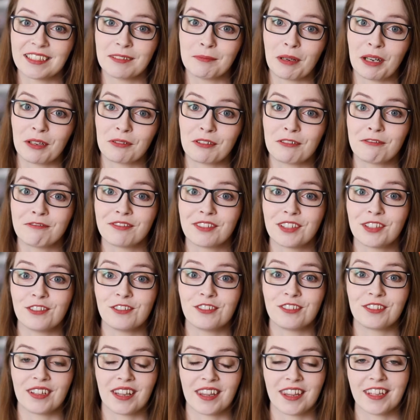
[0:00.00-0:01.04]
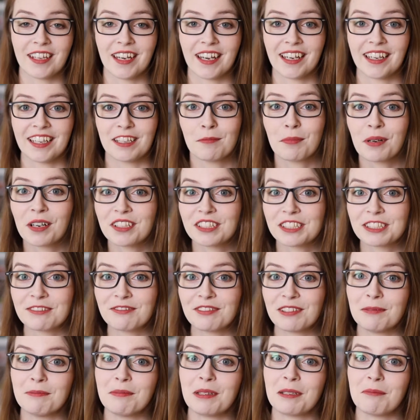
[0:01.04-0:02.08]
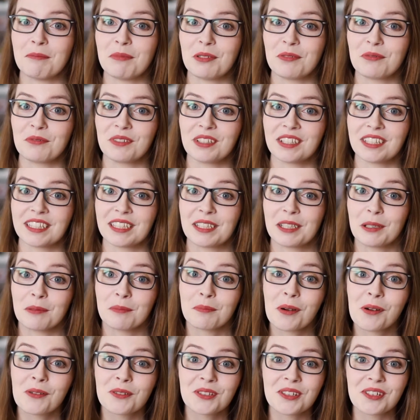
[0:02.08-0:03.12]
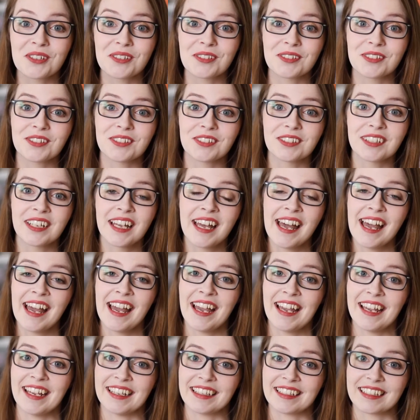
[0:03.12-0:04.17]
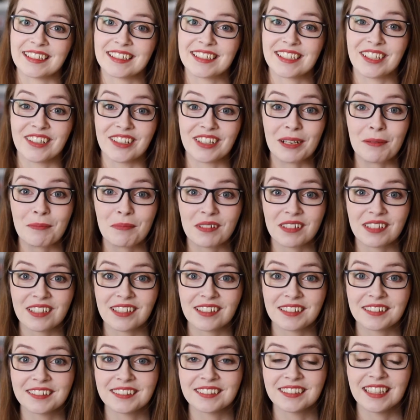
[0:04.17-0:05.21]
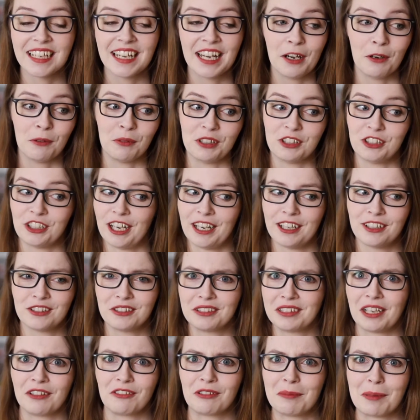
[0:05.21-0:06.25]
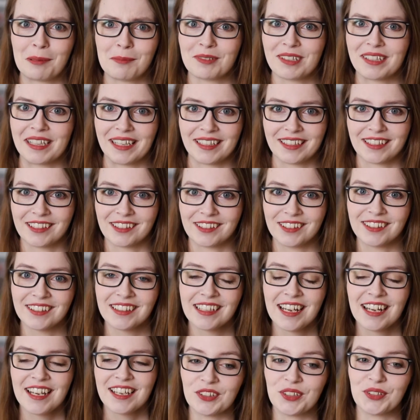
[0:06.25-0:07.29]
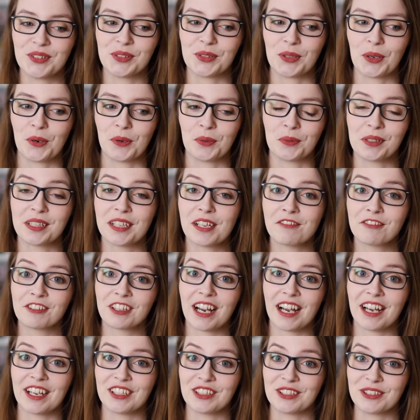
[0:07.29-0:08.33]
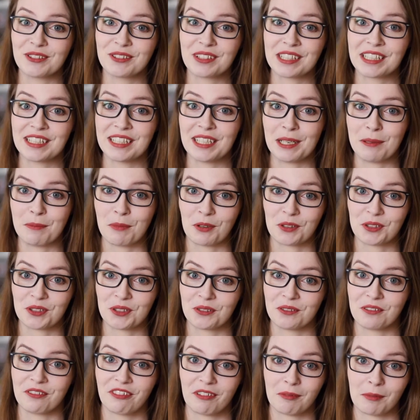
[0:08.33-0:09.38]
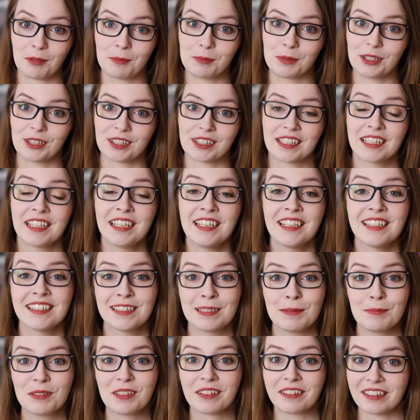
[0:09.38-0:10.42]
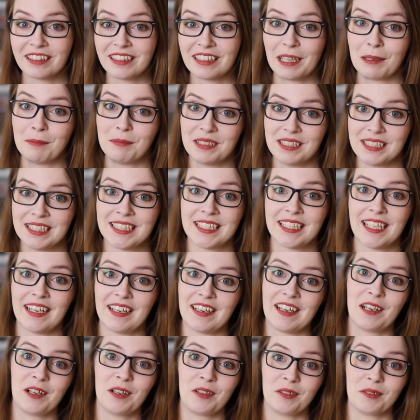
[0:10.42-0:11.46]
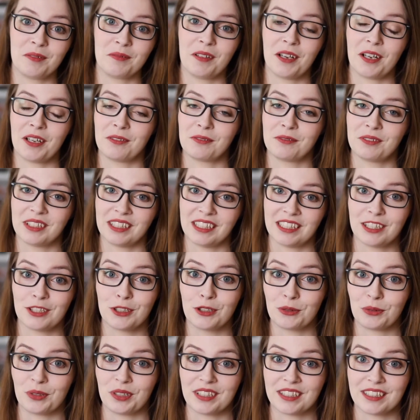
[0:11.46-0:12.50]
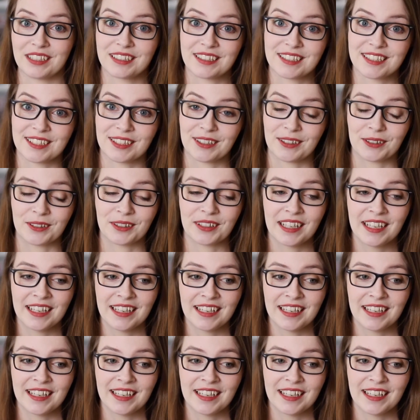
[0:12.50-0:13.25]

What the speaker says: in my review that parts of it made me really emotional, and I teared up a little, which I do not remember that at all. So whenever I do get emotional from a book, typically that means that I really enjoyed it. So